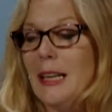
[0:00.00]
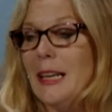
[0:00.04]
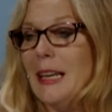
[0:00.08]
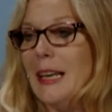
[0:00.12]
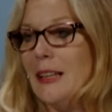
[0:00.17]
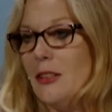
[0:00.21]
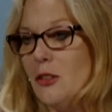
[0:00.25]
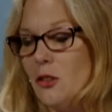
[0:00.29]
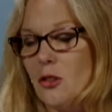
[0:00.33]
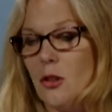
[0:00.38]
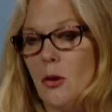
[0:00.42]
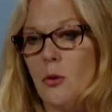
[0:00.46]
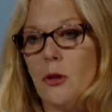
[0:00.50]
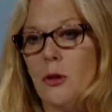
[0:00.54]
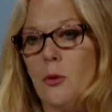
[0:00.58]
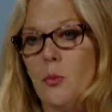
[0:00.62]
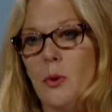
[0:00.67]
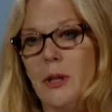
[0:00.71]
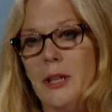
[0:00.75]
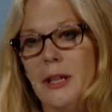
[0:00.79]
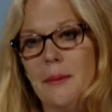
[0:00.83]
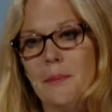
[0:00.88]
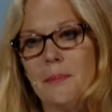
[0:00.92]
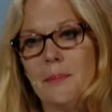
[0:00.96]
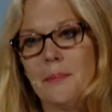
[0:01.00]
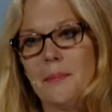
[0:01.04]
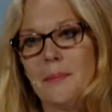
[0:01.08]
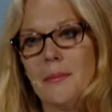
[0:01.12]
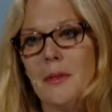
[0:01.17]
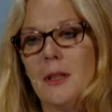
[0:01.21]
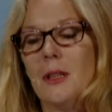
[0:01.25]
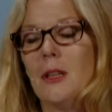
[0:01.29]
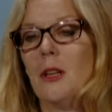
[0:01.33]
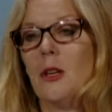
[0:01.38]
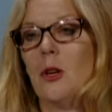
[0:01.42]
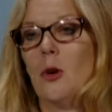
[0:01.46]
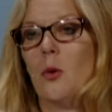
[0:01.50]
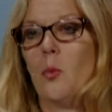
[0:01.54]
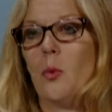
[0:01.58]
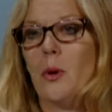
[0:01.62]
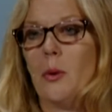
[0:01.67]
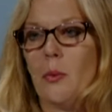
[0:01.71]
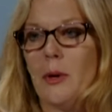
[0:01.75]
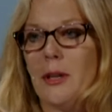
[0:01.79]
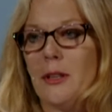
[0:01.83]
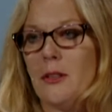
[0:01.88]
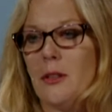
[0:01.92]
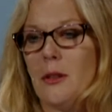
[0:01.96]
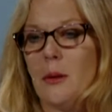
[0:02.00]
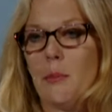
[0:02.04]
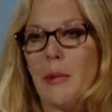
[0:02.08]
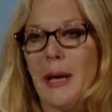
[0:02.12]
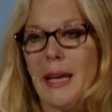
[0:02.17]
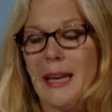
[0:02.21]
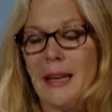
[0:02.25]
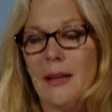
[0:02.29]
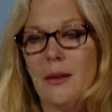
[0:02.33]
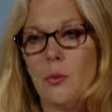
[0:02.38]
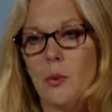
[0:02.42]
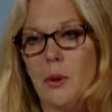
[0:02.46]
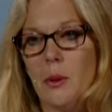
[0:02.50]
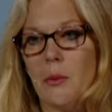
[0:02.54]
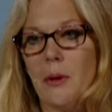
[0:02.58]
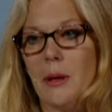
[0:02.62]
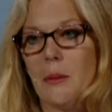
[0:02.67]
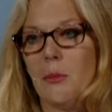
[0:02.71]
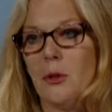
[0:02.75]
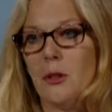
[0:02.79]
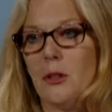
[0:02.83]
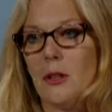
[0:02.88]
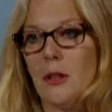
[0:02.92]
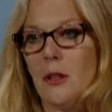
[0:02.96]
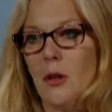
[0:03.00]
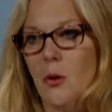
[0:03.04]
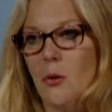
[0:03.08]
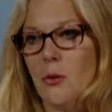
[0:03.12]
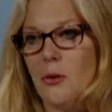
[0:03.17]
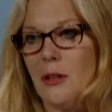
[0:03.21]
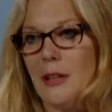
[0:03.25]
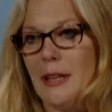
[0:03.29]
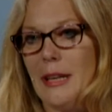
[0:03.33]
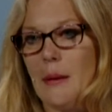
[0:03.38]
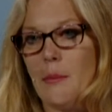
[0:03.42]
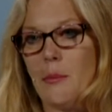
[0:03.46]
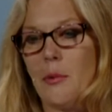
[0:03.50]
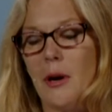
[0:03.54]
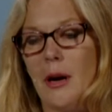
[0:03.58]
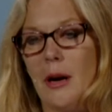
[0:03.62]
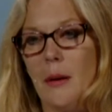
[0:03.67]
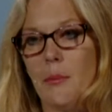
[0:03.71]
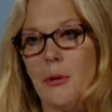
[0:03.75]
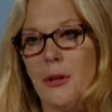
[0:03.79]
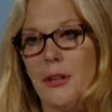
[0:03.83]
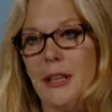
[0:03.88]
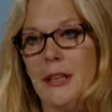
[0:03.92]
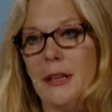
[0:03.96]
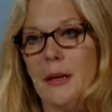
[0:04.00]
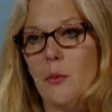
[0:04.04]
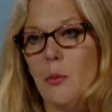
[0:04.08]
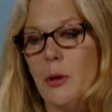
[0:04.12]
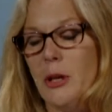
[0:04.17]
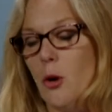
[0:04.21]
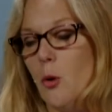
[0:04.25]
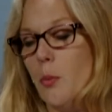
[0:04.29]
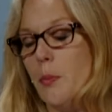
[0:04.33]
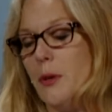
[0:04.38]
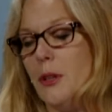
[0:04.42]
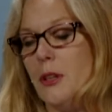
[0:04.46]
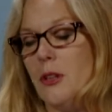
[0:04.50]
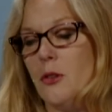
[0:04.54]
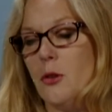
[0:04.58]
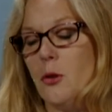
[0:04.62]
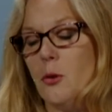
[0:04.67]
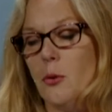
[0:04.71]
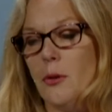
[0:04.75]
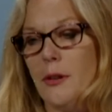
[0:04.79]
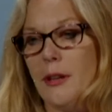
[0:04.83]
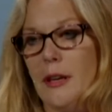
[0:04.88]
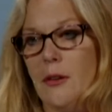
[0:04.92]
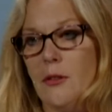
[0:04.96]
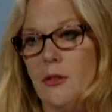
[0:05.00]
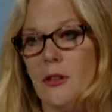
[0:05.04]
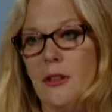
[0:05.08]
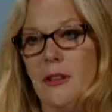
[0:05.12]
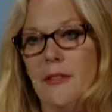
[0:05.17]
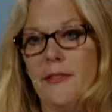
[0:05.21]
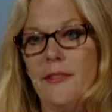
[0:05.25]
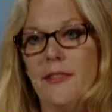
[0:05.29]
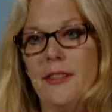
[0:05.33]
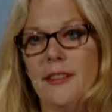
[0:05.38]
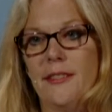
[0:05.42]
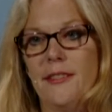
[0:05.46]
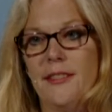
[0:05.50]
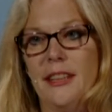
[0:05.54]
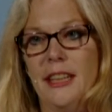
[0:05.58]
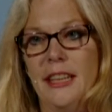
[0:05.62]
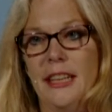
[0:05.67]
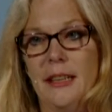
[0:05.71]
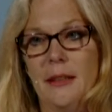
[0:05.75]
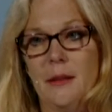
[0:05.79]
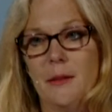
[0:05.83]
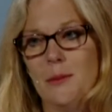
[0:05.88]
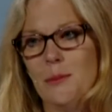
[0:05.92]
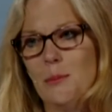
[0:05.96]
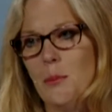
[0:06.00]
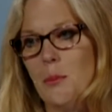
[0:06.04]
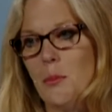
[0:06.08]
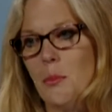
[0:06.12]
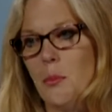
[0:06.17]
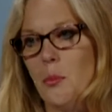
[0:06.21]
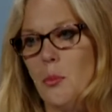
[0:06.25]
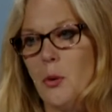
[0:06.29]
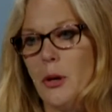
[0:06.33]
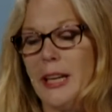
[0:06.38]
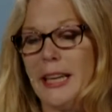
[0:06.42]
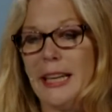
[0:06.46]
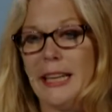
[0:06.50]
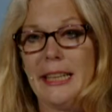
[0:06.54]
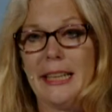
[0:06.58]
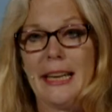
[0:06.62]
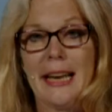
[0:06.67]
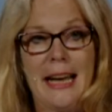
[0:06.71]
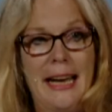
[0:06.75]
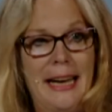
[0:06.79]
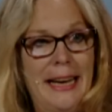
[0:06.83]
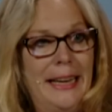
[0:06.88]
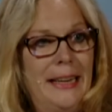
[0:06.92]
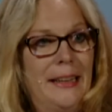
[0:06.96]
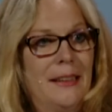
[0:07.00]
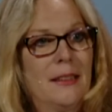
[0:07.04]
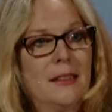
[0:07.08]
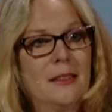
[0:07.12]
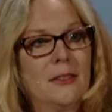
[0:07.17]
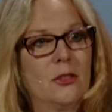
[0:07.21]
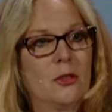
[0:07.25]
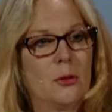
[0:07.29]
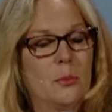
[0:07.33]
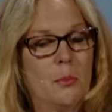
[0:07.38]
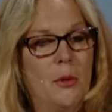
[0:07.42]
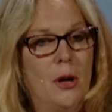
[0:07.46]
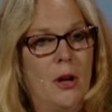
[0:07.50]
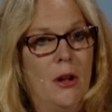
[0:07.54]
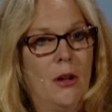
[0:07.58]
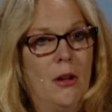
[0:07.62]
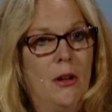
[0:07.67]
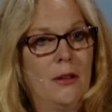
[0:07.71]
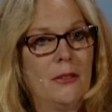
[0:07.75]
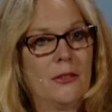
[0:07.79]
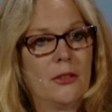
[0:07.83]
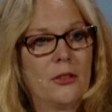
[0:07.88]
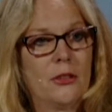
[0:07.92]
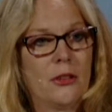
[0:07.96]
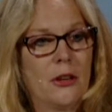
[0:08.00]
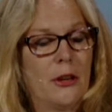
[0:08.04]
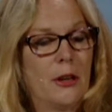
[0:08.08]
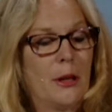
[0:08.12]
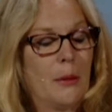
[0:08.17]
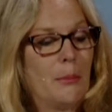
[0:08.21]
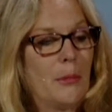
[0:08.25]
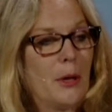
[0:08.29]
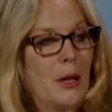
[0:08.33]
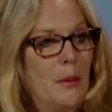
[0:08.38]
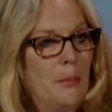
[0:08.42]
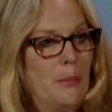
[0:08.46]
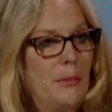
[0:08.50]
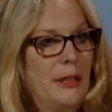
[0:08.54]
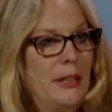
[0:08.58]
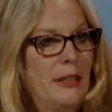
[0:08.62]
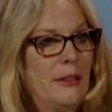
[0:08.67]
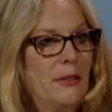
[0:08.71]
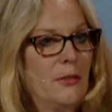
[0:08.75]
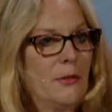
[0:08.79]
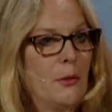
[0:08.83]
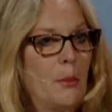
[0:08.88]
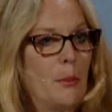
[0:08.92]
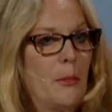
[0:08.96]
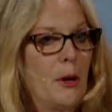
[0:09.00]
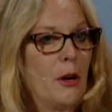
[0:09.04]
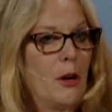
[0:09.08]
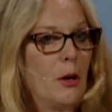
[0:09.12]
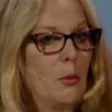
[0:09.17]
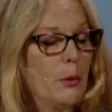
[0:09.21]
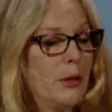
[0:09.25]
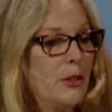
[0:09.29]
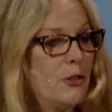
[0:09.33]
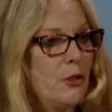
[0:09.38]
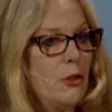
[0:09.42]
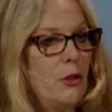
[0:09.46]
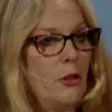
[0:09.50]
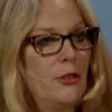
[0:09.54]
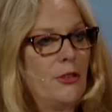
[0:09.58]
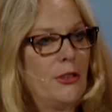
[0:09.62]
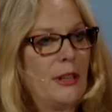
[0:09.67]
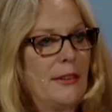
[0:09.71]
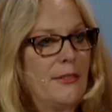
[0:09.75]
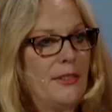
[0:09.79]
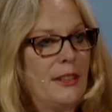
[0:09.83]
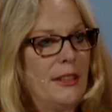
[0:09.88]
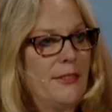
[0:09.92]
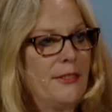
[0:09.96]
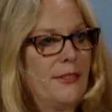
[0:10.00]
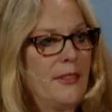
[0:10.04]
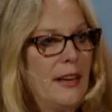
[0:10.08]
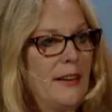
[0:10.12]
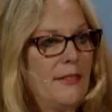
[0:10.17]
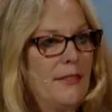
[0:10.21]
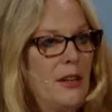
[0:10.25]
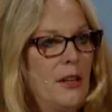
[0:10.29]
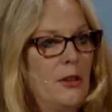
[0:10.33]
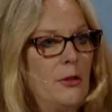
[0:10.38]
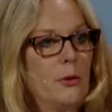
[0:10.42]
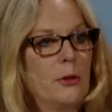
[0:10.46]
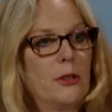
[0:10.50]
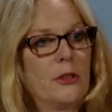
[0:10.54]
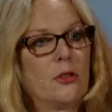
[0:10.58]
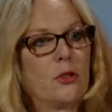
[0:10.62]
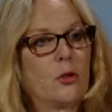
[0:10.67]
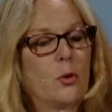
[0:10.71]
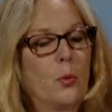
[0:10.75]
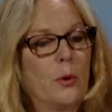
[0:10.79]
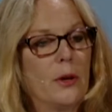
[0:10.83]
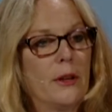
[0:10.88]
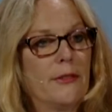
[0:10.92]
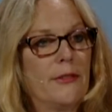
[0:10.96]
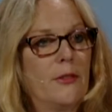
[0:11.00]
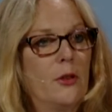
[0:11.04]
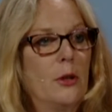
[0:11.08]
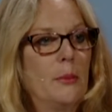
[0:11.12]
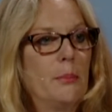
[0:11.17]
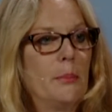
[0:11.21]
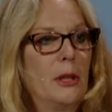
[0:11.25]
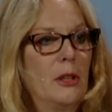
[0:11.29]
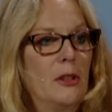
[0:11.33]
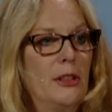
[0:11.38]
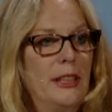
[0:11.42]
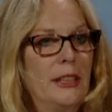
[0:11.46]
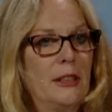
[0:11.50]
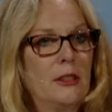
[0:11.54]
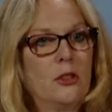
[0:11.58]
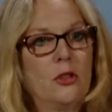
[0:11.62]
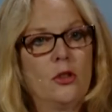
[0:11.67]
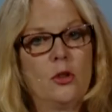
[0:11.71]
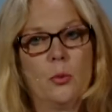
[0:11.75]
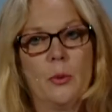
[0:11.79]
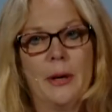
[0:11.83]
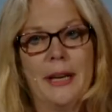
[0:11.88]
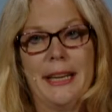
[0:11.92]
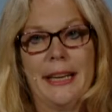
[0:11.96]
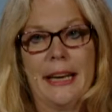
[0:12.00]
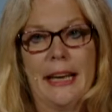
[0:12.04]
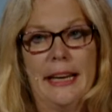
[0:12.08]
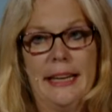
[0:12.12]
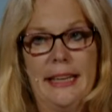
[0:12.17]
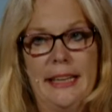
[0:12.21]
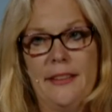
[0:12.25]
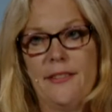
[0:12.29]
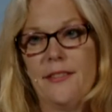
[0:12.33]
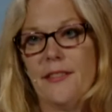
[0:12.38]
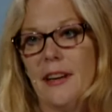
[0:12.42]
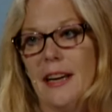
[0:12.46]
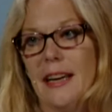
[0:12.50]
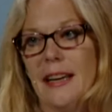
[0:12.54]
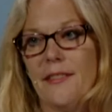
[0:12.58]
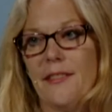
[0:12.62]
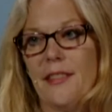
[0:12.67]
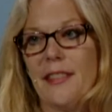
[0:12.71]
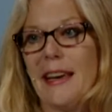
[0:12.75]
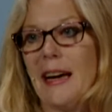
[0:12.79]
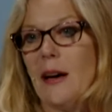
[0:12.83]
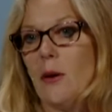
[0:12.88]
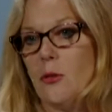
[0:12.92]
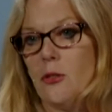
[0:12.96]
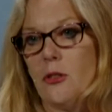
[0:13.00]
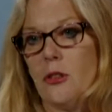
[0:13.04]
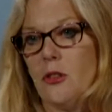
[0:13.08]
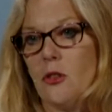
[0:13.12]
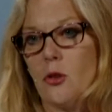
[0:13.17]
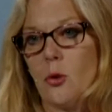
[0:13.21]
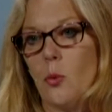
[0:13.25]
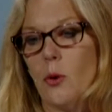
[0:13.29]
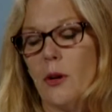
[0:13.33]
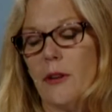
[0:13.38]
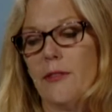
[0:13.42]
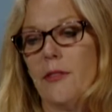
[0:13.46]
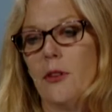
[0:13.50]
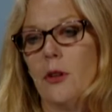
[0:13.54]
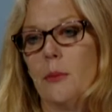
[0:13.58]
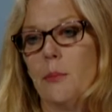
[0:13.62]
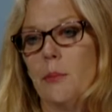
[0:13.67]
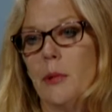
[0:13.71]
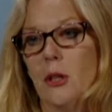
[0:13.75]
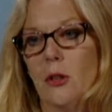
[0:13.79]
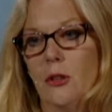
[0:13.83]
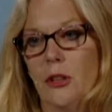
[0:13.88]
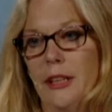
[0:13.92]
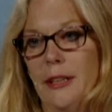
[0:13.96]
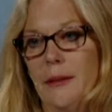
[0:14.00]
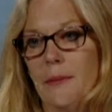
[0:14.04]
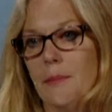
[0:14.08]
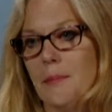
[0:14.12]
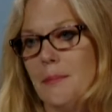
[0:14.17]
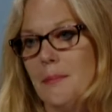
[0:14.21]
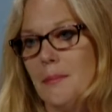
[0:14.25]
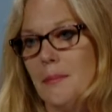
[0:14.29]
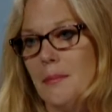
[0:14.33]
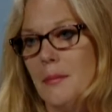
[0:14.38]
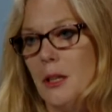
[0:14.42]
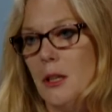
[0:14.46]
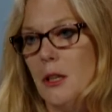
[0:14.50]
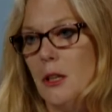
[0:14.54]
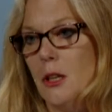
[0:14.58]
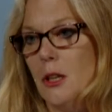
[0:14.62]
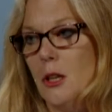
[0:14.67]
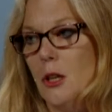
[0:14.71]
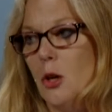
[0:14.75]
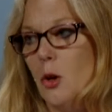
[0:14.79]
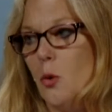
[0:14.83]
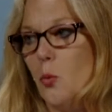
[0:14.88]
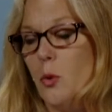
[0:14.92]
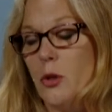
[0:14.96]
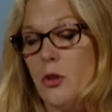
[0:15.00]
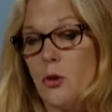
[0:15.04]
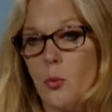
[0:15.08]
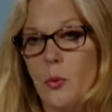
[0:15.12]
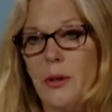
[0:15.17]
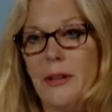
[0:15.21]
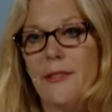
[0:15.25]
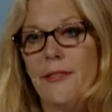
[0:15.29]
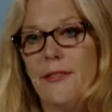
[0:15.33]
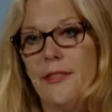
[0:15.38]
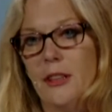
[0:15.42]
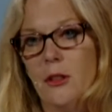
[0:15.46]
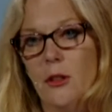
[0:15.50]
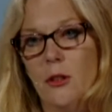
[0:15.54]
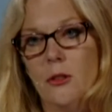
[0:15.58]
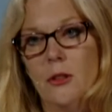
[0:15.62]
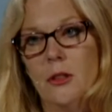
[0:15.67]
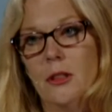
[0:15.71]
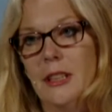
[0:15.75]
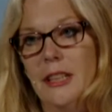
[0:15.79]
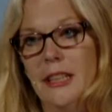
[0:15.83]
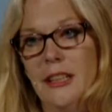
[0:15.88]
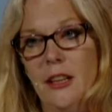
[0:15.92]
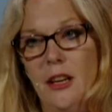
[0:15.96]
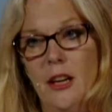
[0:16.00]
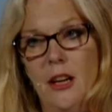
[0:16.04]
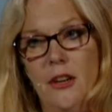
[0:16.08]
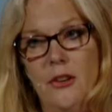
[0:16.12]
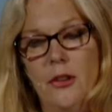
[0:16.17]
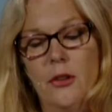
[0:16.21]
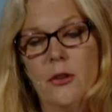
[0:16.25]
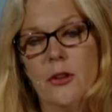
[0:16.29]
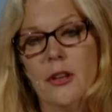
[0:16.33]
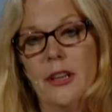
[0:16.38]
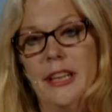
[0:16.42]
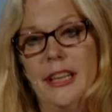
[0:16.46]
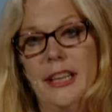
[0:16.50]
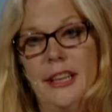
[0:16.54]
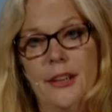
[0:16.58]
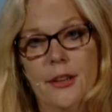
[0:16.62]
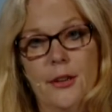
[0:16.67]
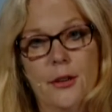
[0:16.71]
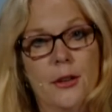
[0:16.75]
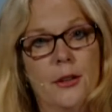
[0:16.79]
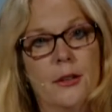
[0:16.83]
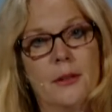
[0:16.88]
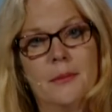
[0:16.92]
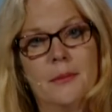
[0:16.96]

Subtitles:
And so did we. We went to the bank, we were able to close on that property, and we opened in 2015. Bringing 9 small startup companies from our original 7,500 square foot building to a 95,000 square foot building, which we filled in under a year.